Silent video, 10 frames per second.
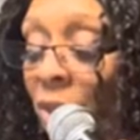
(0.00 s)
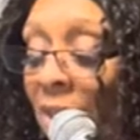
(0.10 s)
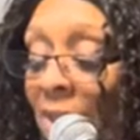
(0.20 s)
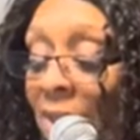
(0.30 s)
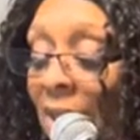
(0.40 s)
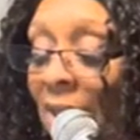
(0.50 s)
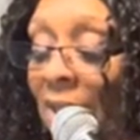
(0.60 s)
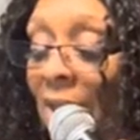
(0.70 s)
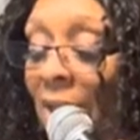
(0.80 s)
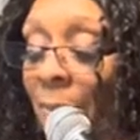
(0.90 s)
that
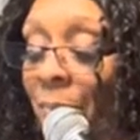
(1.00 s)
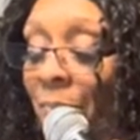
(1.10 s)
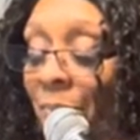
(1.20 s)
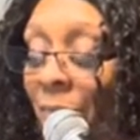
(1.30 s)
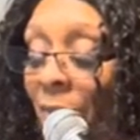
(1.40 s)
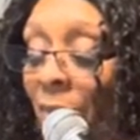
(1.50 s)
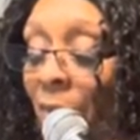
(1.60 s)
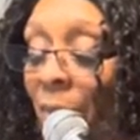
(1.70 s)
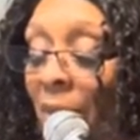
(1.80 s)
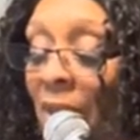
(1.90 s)
says that
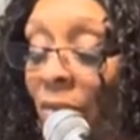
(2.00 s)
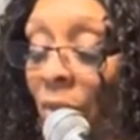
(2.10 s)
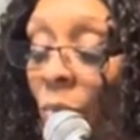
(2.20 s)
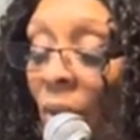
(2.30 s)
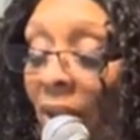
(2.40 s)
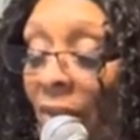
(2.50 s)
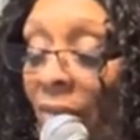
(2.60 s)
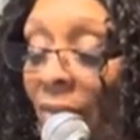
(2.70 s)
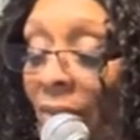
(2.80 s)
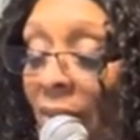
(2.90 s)
the believing wife
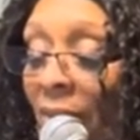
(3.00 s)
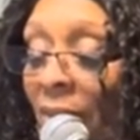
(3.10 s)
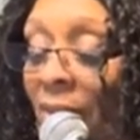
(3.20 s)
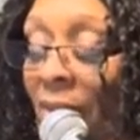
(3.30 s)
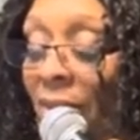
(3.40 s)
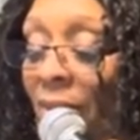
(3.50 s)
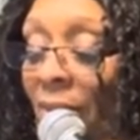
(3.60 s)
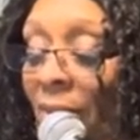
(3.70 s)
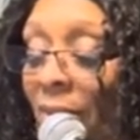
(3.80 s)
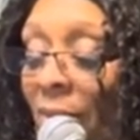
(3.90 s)
can
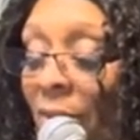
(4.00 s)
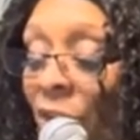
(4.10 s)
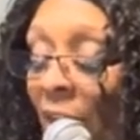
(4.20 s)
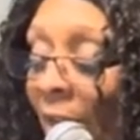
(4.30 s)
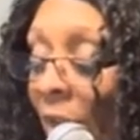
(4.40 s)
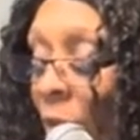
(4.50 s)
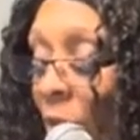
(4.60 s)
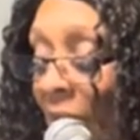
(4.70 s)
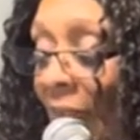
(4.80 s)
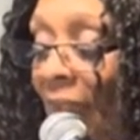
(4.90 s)
change
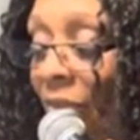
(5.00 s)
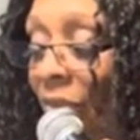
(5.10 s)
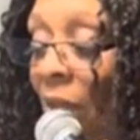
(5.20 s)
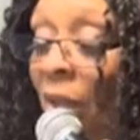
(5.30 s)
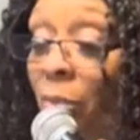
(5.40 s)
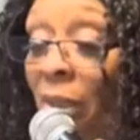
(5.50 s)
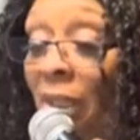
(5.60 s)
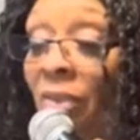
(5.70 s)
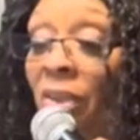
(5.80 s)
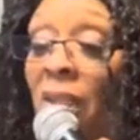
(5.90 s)
or save the
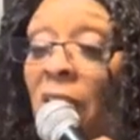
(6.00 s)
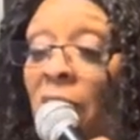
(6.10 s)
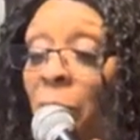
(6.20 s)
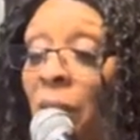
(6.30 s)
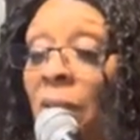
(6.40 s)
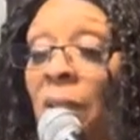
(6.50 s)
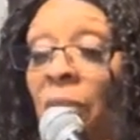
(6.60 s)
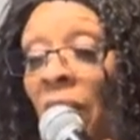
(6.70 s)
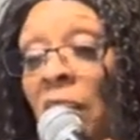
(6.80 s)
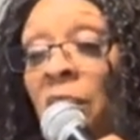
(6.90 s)
unbelieving husband
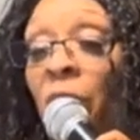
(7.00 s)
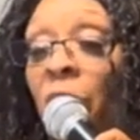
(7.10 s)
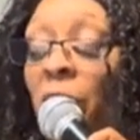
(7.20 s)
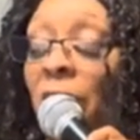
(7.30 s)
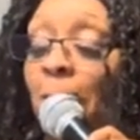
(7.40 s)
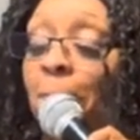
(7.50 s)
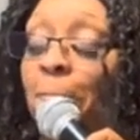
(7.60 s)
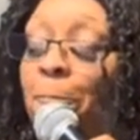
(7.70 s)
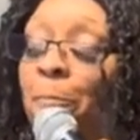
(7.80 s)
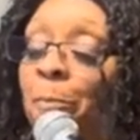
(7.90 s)
and vice versa.
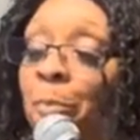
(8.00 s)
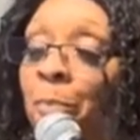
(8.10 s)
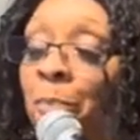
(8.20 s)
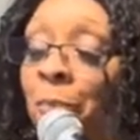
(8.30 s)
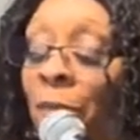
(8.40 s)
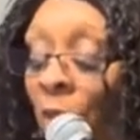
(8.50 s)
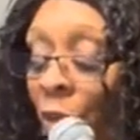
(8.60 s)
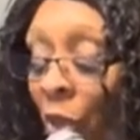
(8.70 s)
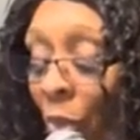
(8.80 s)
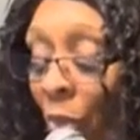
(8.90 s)
Mm-hmm.
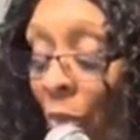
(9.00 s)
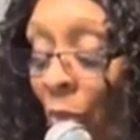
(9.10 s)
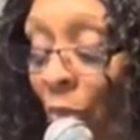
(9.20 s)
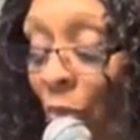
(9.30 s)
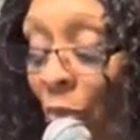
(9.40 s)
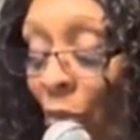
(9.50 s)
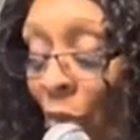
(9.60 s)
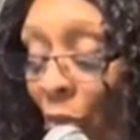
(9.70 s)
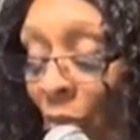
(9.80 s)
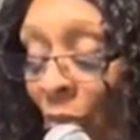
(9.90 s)
So, you
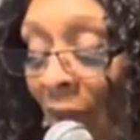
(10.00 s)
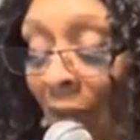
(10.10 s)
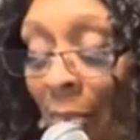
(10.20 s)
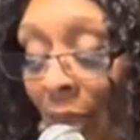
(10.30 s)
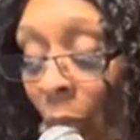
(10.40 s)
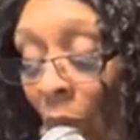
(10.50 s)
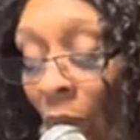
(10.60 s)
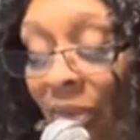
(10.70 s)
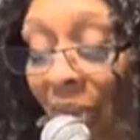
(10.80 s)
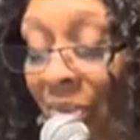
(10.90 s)
know, God may
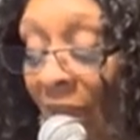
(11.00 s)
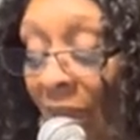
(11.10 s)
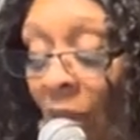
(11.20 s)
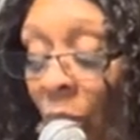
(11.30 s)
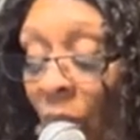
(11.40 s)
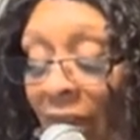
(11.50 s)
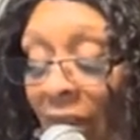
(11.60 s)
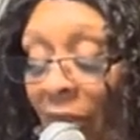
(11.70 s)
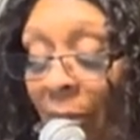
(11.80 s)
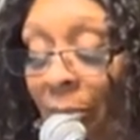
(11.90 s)
work that thing or
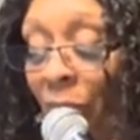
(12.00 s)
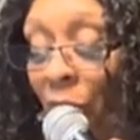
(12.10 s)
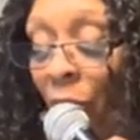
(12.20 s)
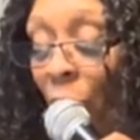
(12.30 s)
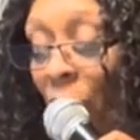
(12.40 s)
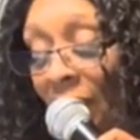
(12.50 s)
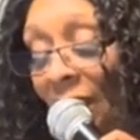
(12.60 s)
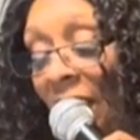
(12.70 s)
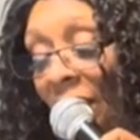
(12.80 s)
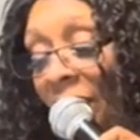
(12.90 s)
whatever. Divorce
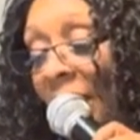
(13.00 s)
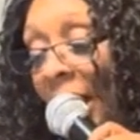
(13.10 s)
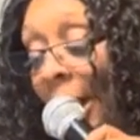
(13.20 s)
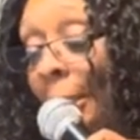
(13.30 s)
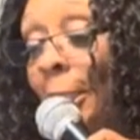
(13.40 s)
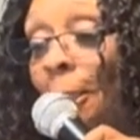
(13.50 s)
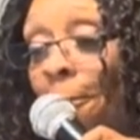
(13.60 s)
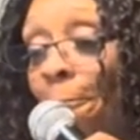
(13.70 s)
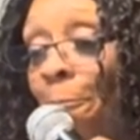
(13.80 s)
is never the answer